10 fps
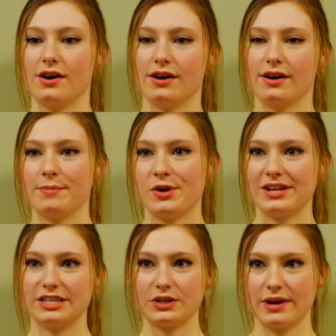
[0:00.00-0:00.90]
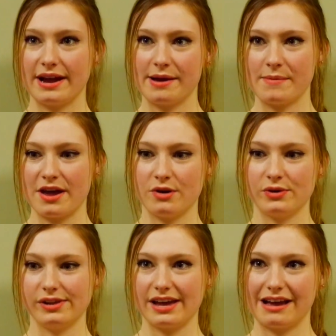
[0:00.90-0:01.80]
On Instagram, I don't
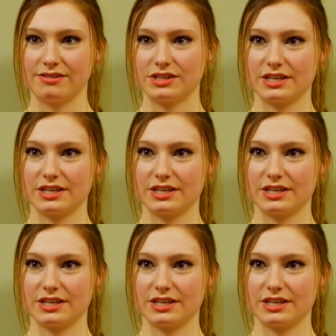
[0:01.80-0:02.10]
really have a